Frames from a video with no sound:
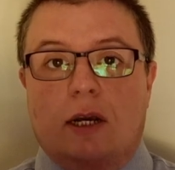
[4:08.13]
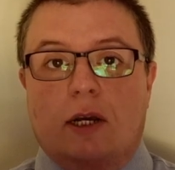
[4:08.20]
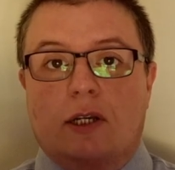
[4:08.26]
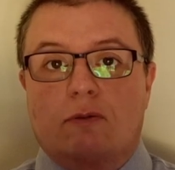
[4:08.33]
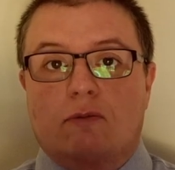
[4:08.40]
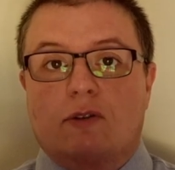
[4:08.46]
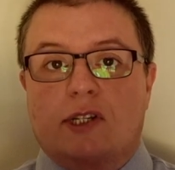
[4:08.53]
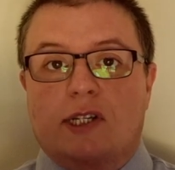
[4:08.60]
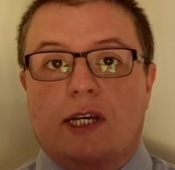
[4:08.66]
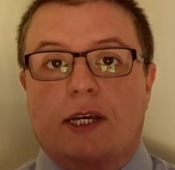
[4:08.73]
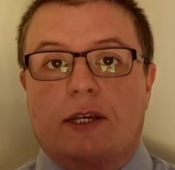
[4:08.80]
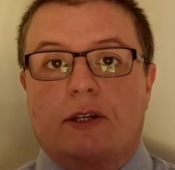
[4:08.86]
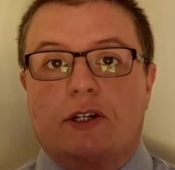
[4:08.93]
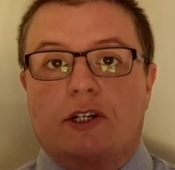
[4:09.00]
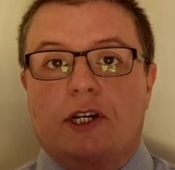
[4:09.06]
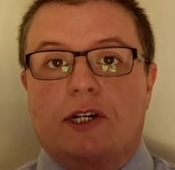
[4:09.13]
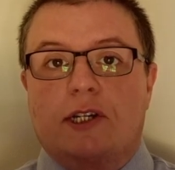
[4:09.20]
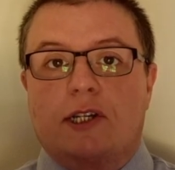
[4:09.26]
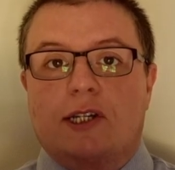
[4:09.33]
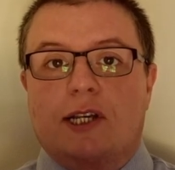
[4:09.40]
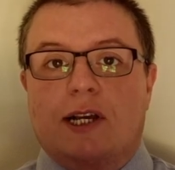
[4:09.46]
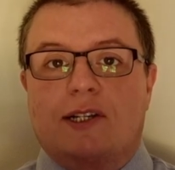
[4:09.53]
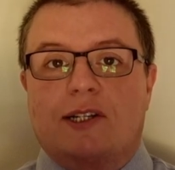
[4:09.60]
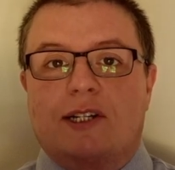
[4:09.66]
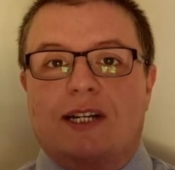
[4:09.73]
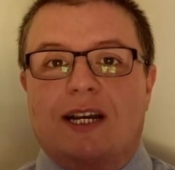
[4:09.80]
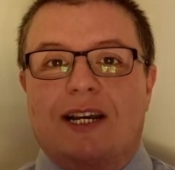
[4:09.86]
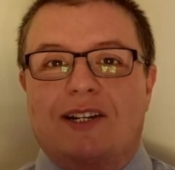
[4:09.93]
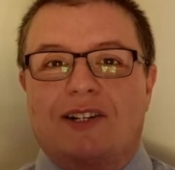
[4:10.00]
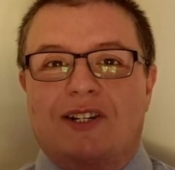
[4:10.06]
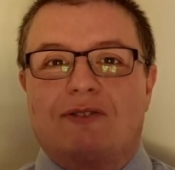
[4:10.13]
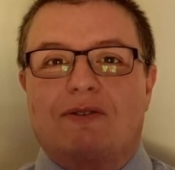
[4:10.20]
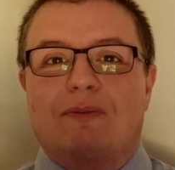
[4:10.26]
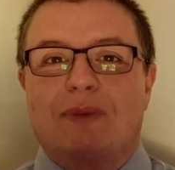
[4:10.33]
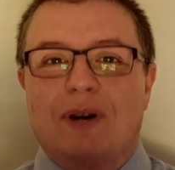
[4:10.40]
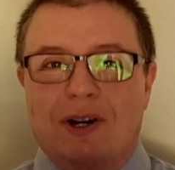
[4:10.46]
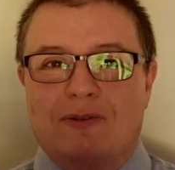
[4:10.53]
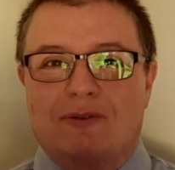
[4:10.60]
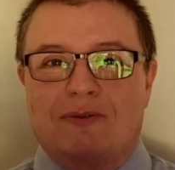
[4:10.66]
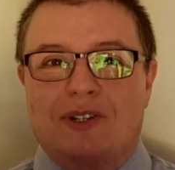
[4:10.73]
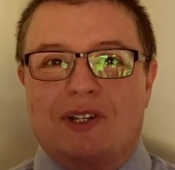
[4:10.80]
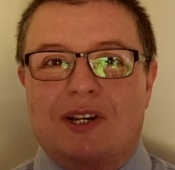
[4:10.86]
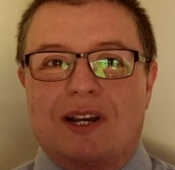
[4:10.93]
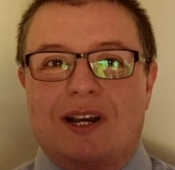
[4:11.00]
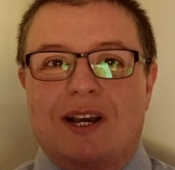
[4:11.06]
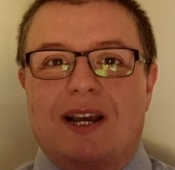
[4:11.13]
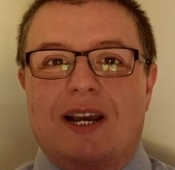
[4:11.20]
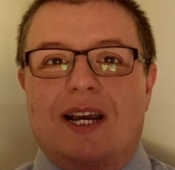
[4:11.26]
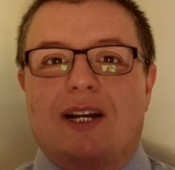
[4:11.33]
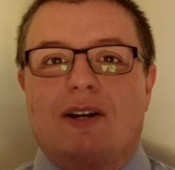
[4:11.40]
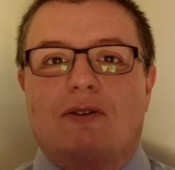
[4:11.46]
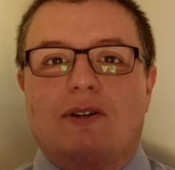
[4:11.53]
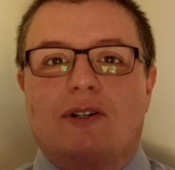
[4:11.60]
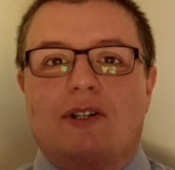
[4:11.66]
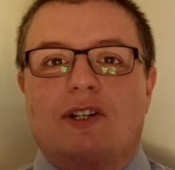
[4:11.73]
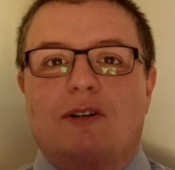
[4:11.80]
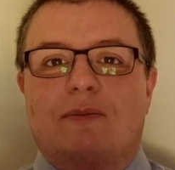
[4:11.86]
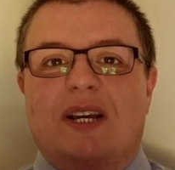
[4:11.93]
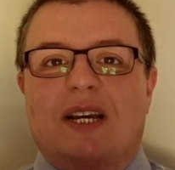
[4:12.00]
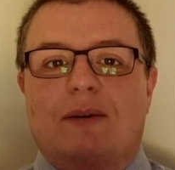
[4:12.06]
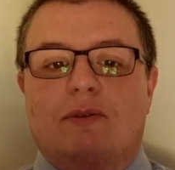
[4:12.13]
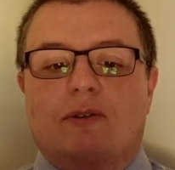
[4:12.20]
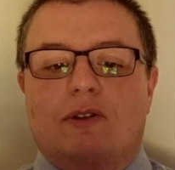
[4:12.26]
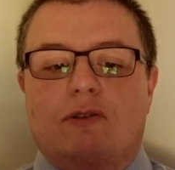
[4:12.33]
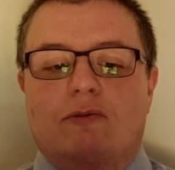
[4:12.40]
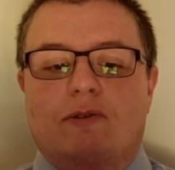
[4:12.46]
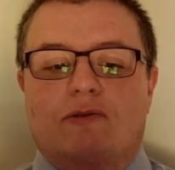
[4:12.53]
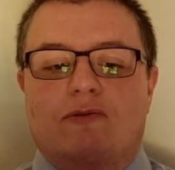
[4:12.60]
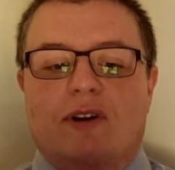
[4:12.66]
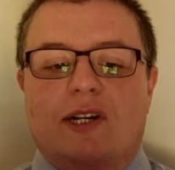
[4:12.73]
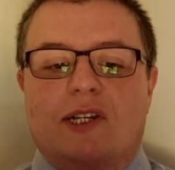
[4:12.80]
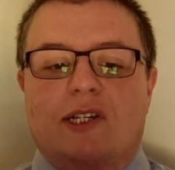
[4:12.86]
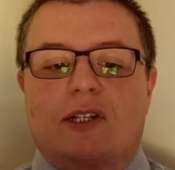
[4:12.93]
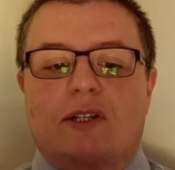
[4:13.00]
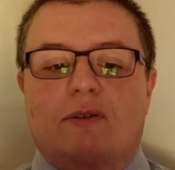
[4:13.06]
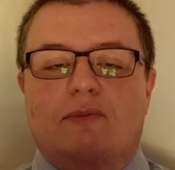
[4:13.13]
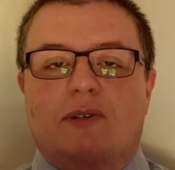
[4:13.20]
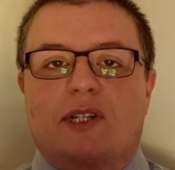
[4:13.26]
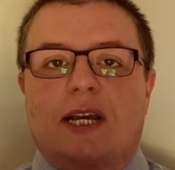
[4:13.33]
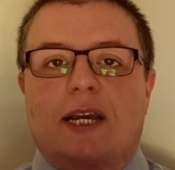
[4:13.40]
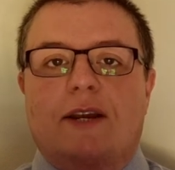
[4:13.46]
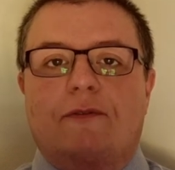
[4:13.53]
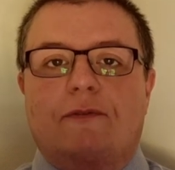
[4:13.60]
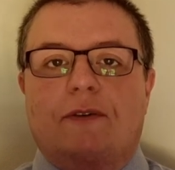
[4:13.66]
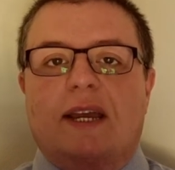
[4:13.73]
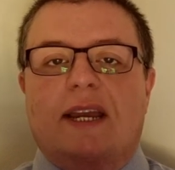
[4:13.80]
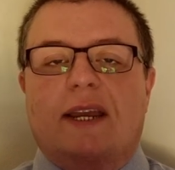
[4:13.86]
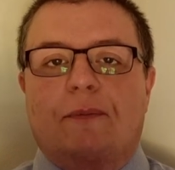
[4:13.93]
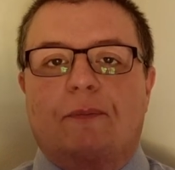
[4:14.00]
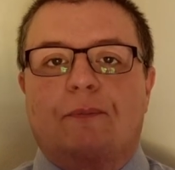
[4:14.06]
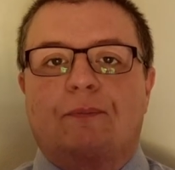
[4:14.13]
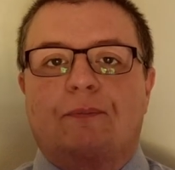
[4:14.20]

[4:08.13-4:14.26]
as we'll see, that Jesus had to take to a boat in order to be able to address them safely.